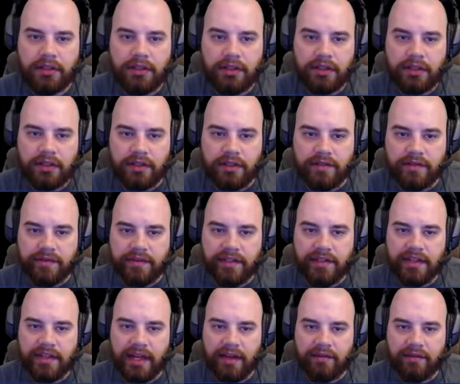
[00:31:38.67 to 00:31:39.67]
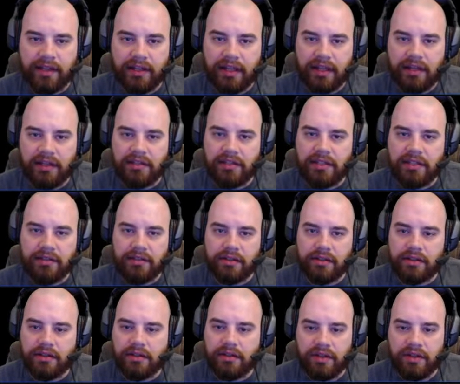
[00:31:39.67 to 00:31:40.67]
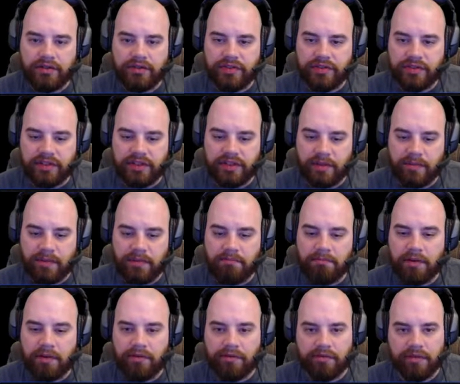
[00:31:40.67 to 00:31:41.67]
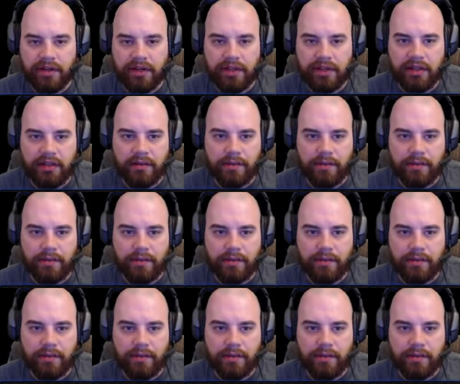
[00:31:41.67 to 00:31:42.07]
Because if these have like a year to go, I'll just accept them both right now.